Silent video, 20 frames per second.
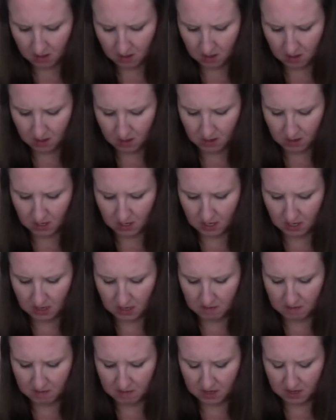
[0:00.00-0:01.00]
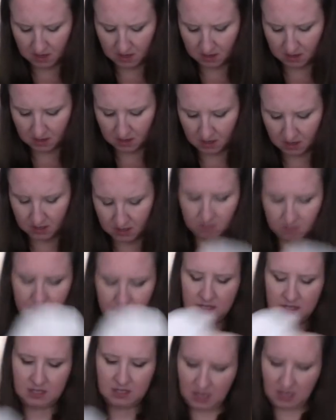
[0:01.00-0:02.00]
Alright, I'm making the cardinal
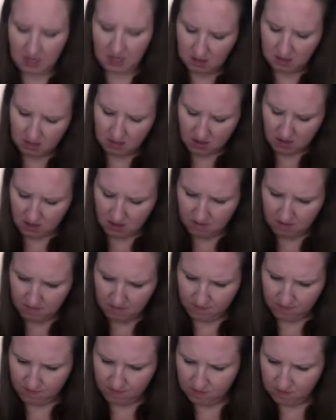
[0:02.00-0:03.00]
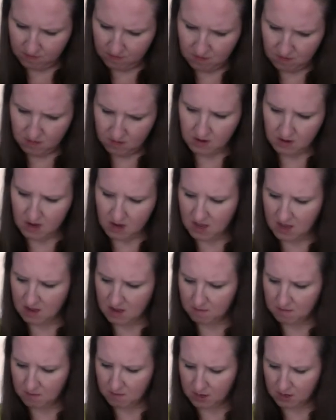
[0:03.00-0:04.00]
mistake of
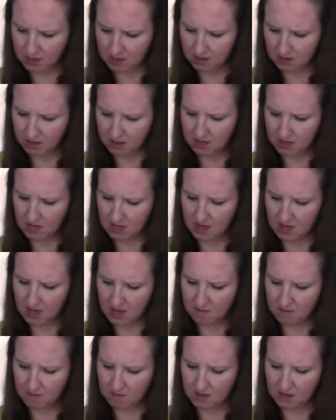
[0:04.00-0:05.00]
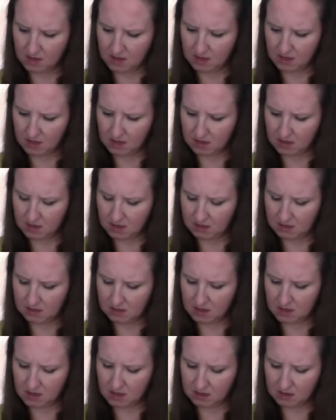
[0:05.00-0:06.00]
not marking the top, but I think this is
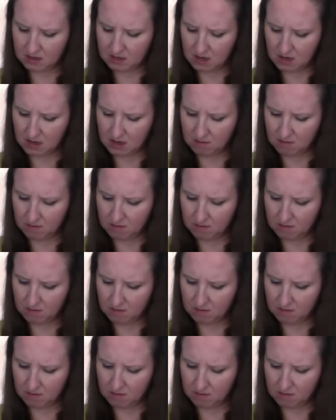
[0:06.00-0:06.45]
on the top.